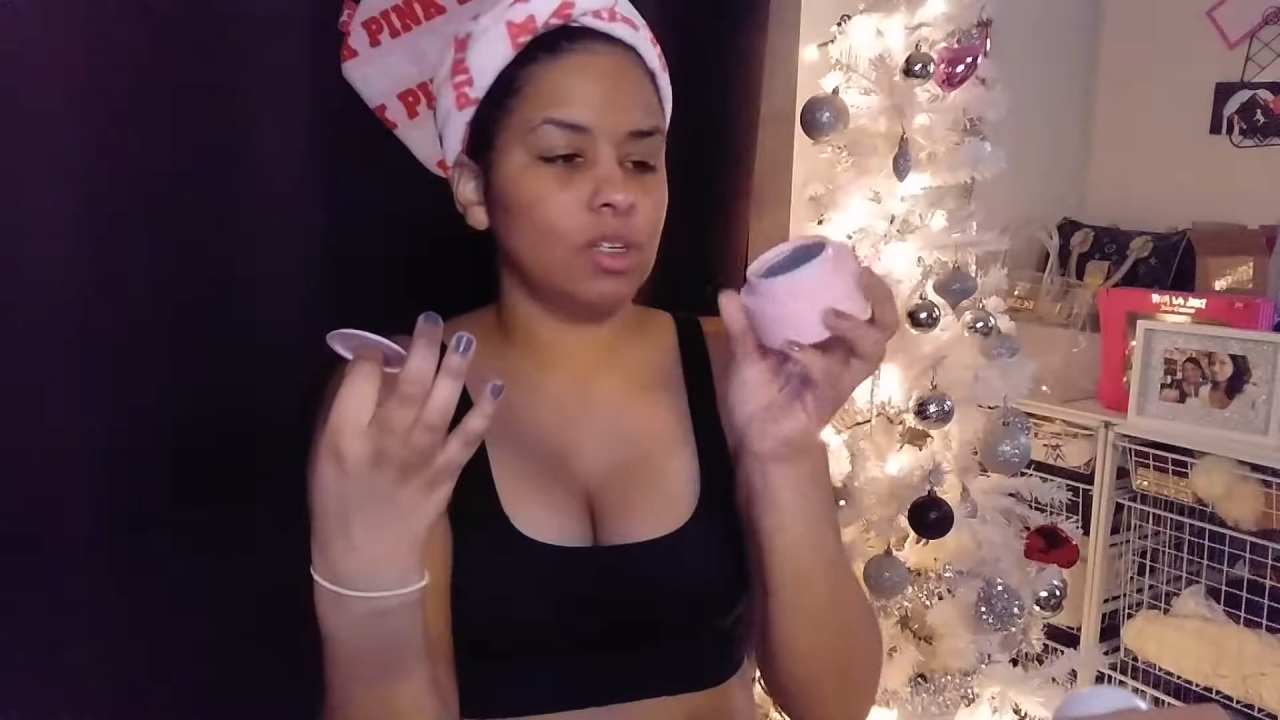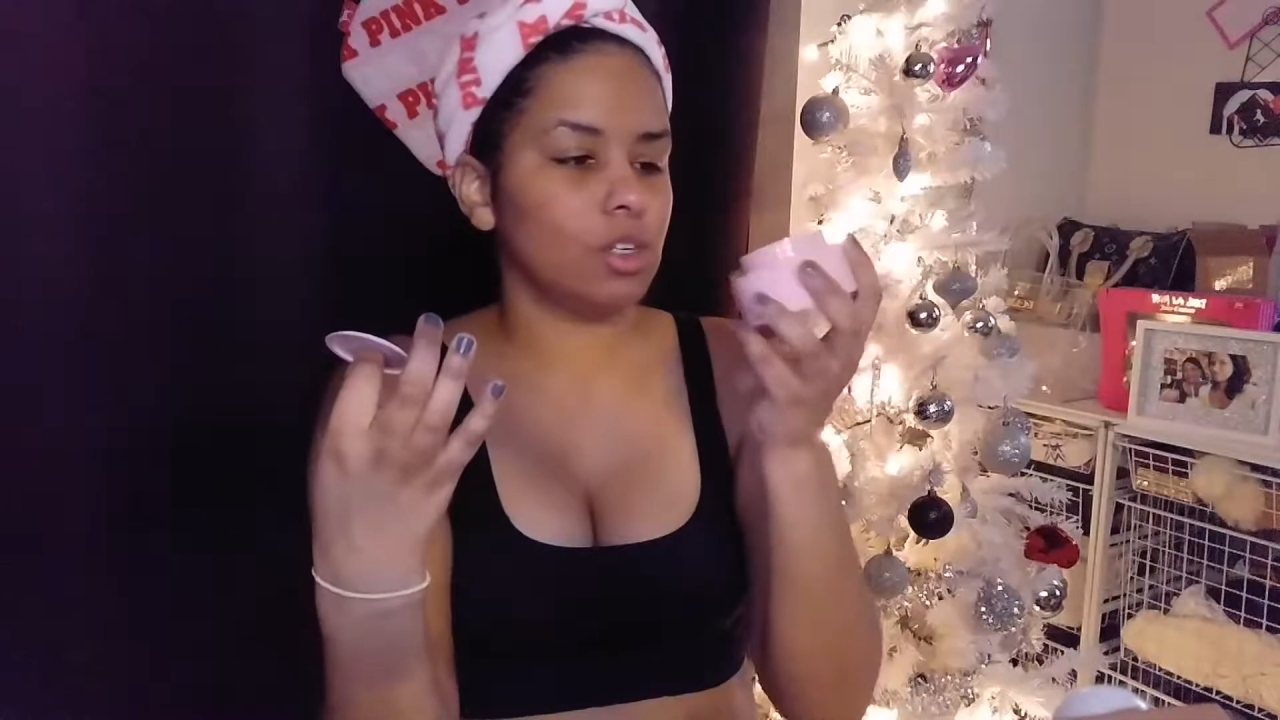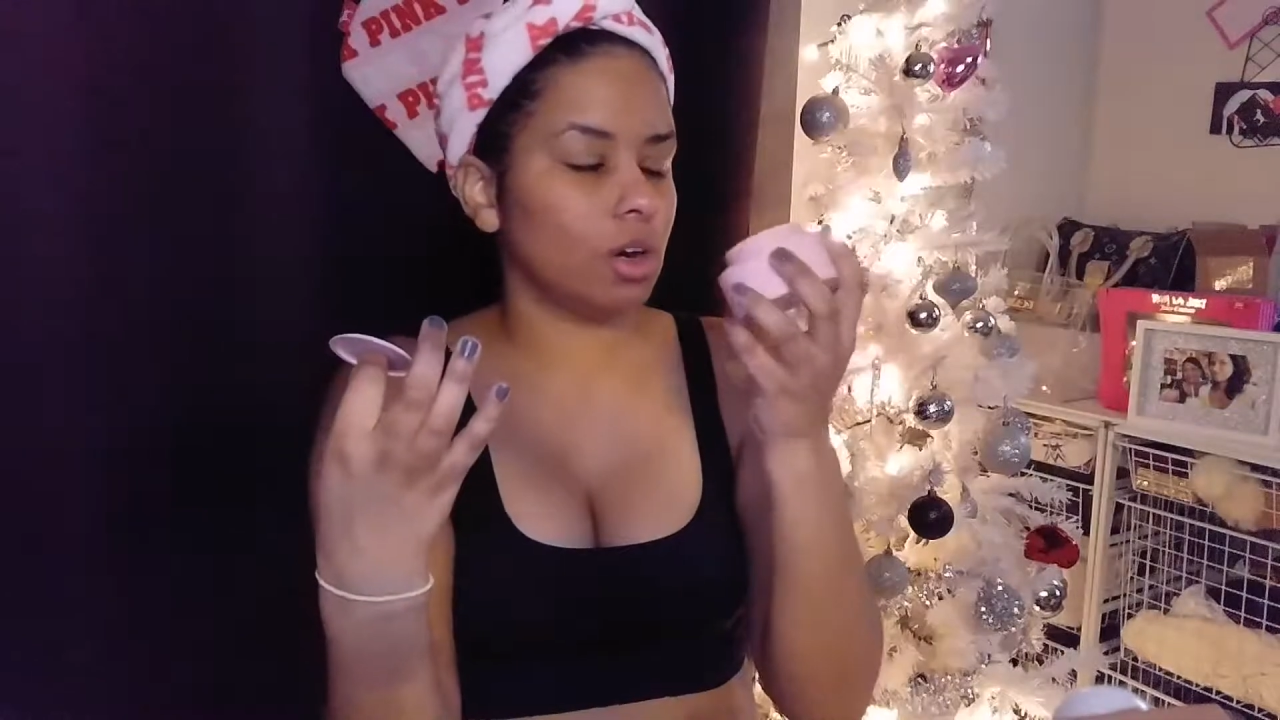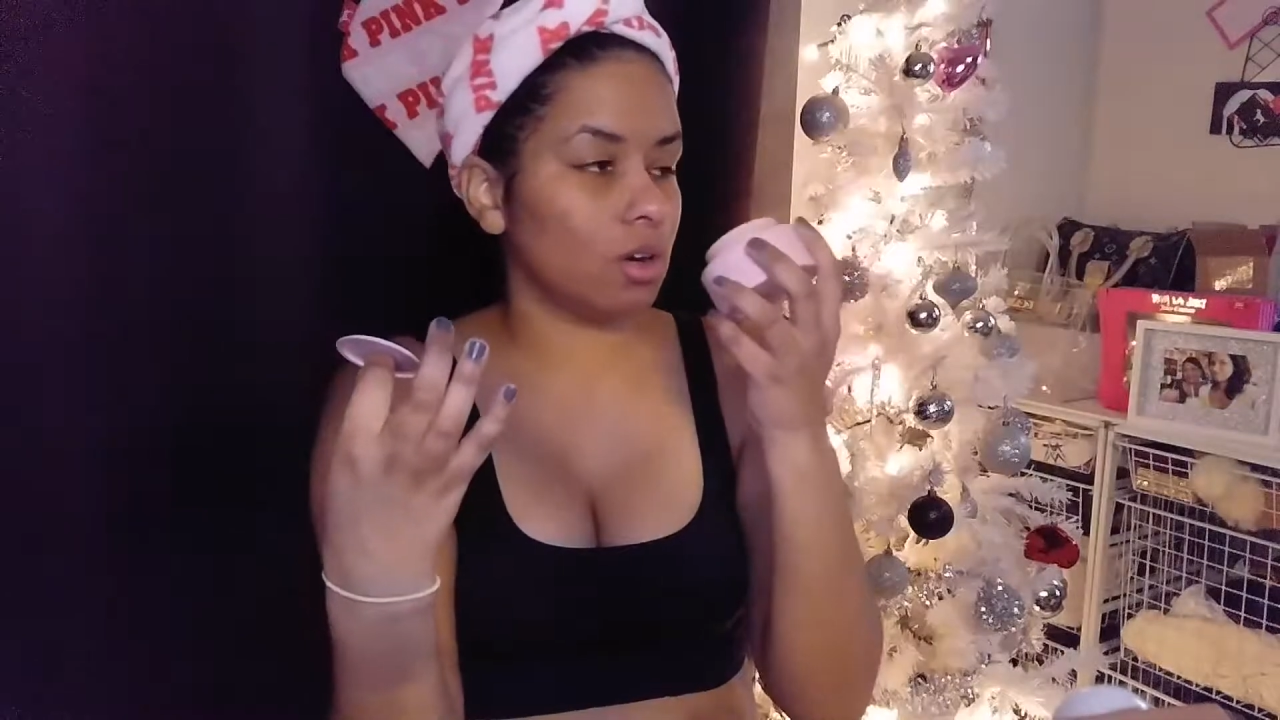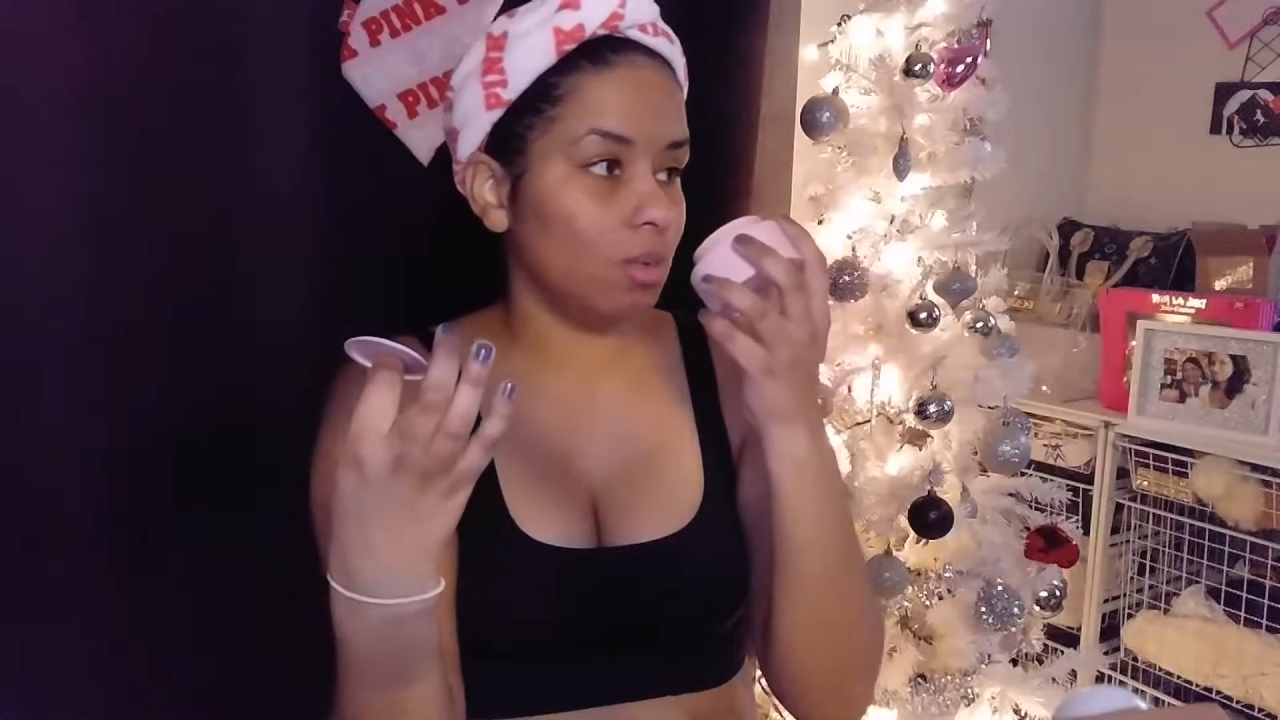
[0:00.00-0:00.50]

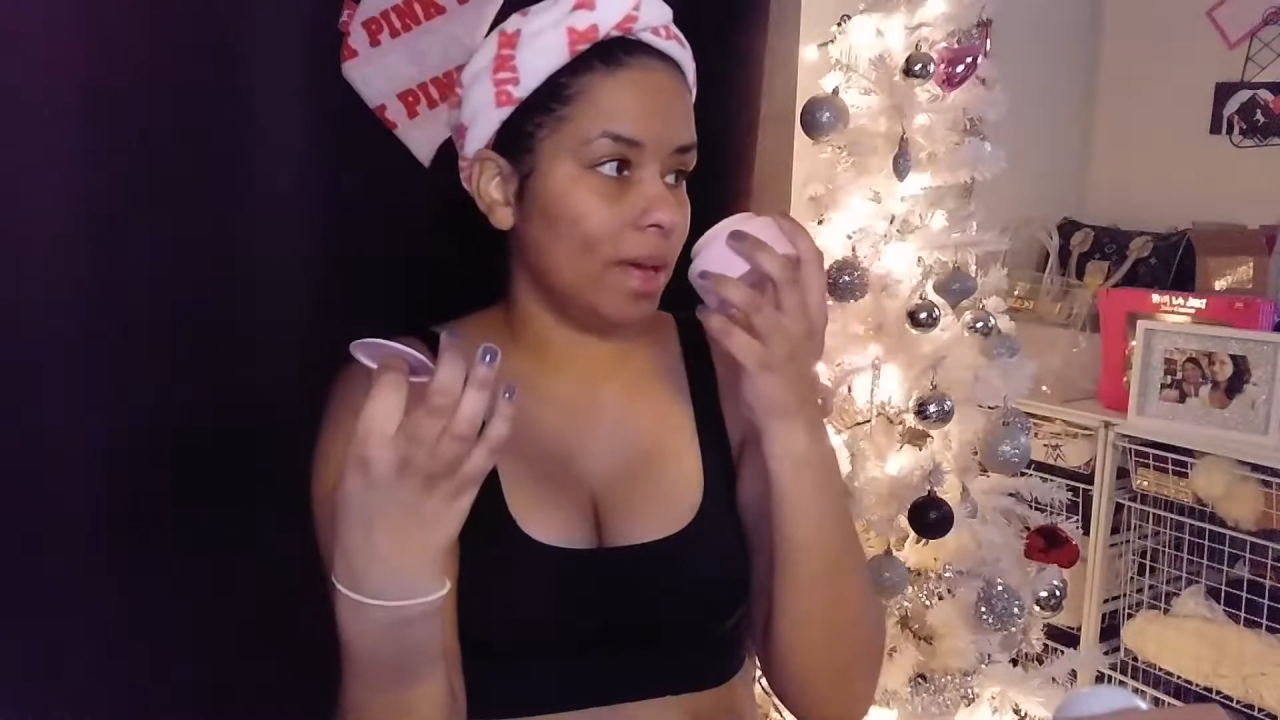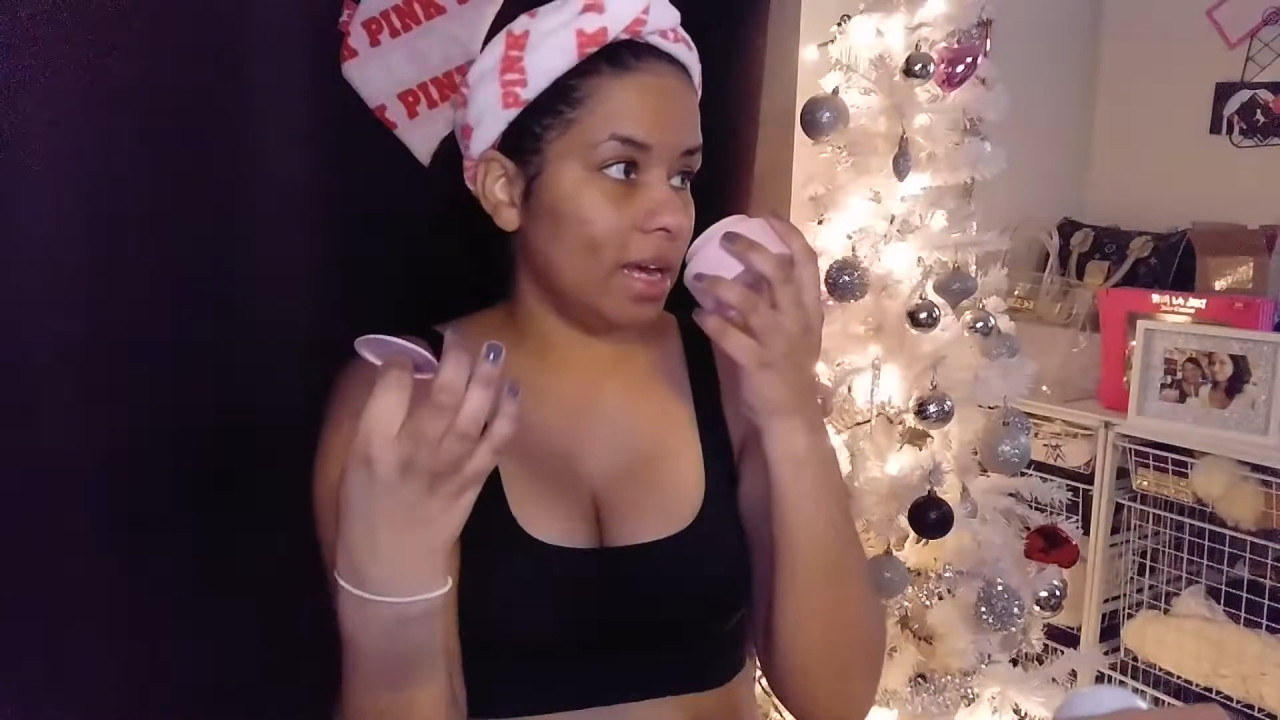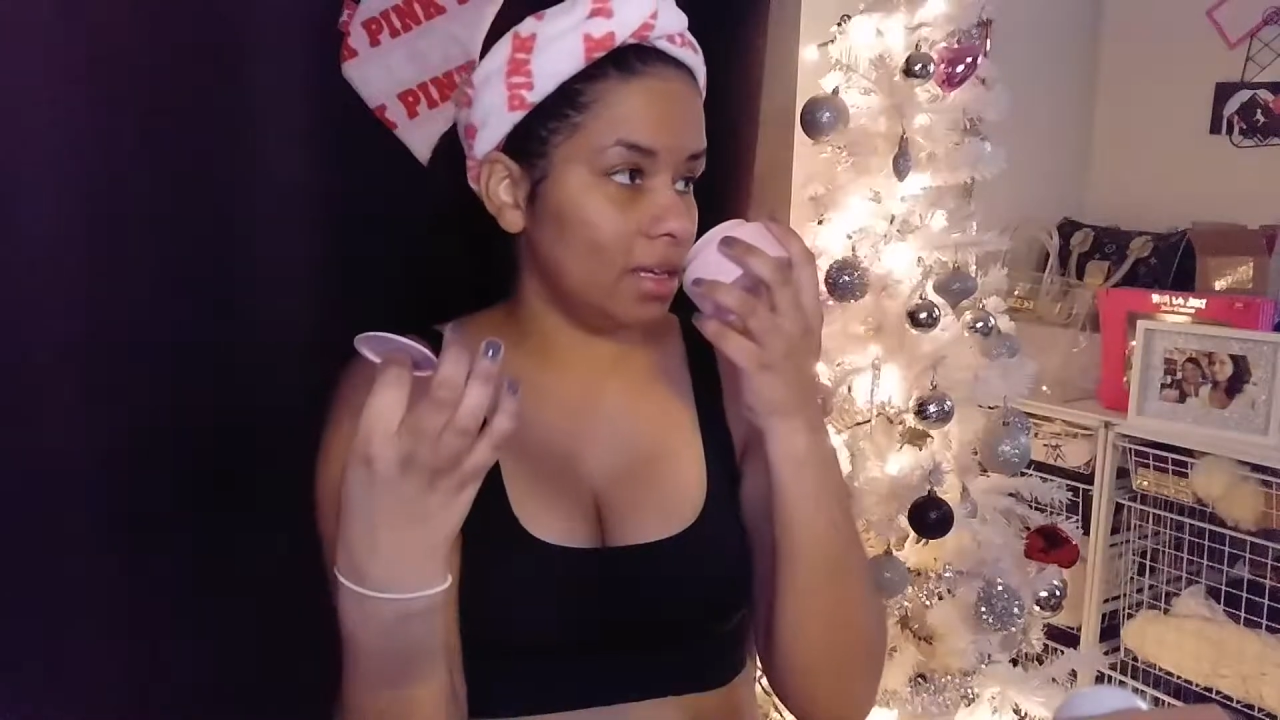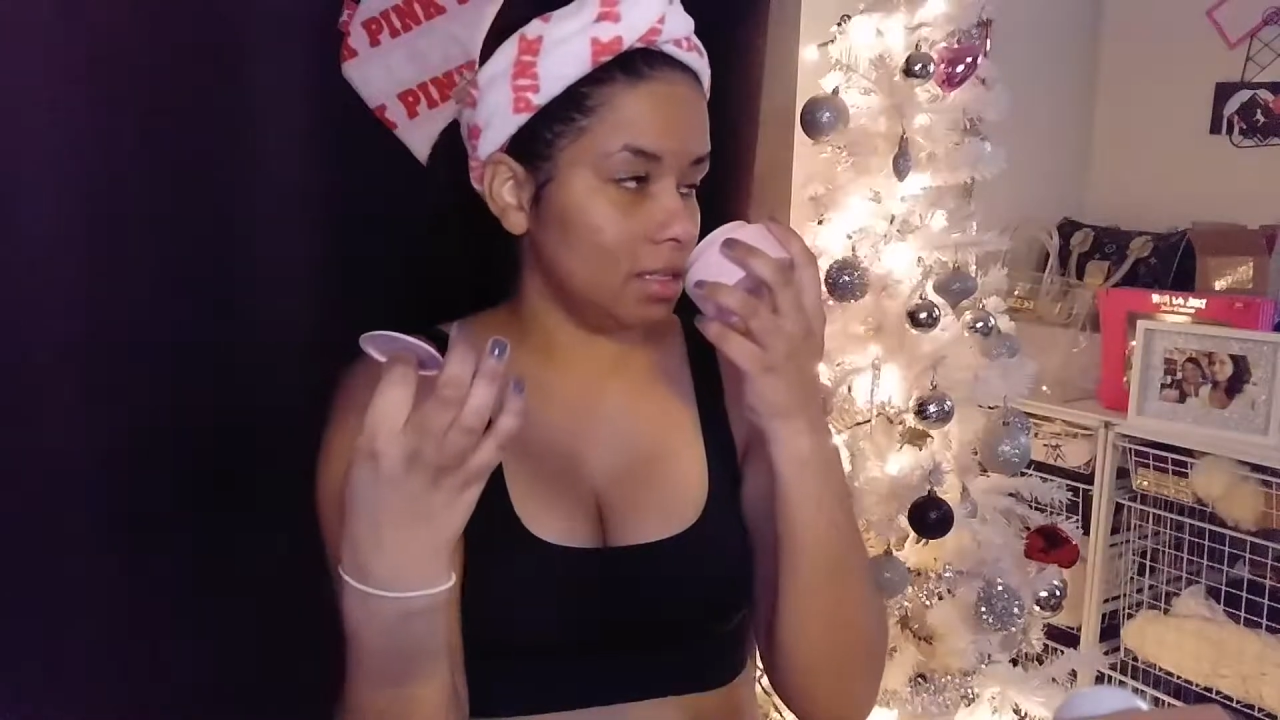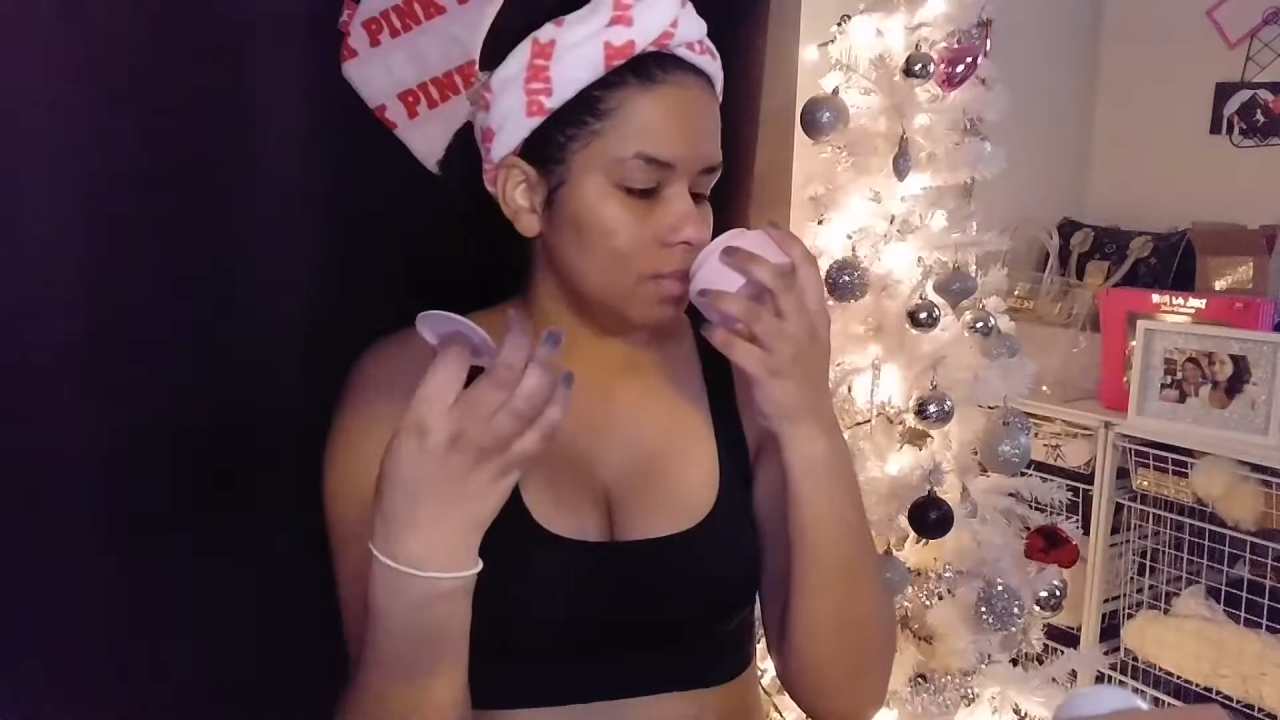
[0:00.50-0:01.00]
charcoal
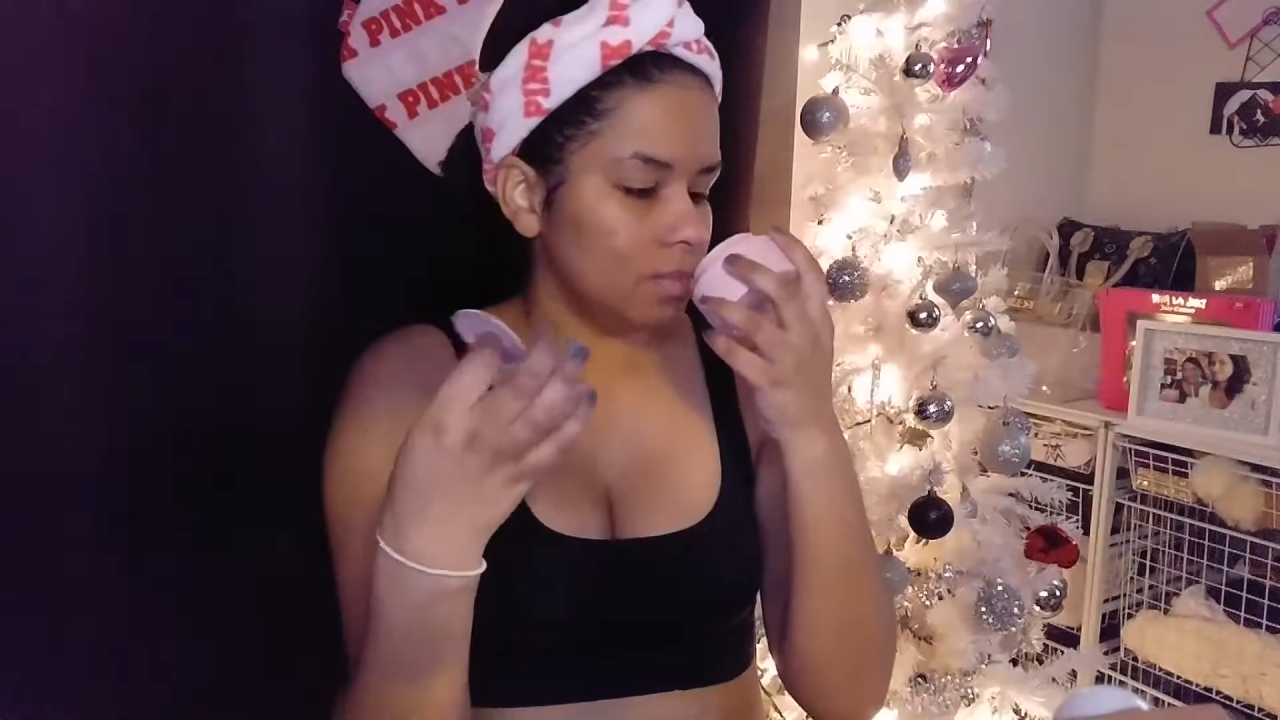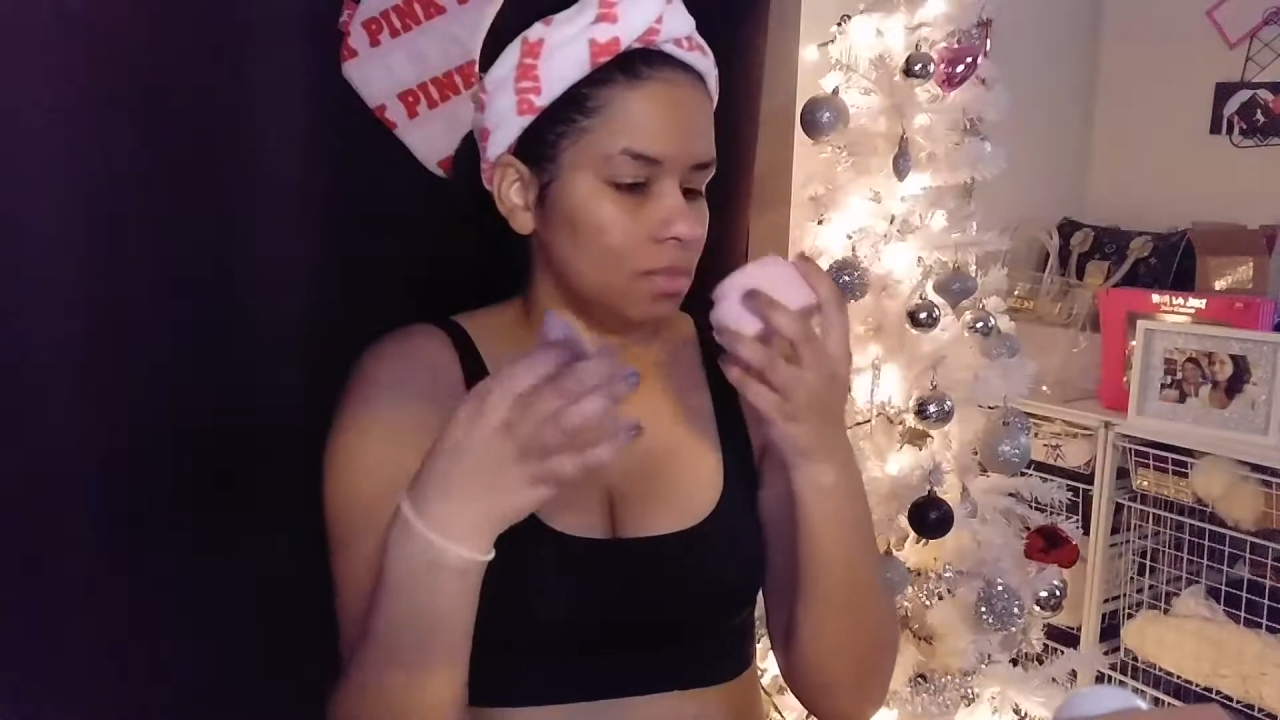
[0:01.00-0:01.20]
mask.